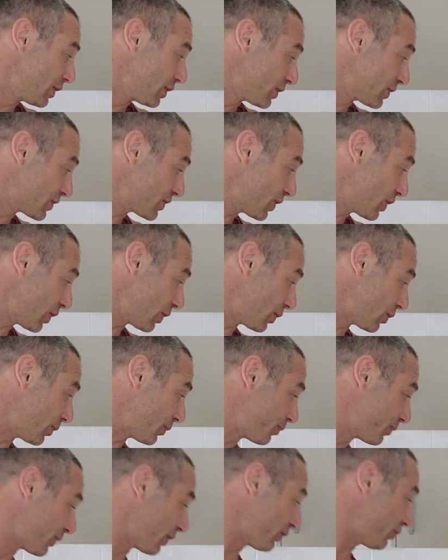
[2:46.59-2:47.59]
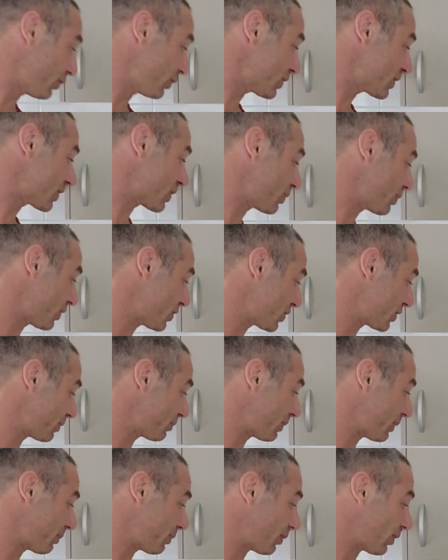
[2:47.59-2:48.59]
So the first question
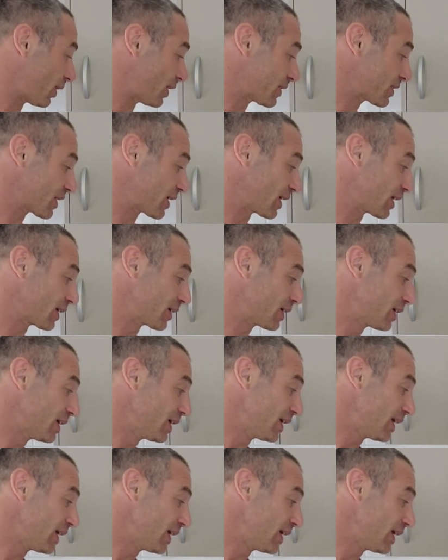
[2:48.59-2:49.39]
people are asking,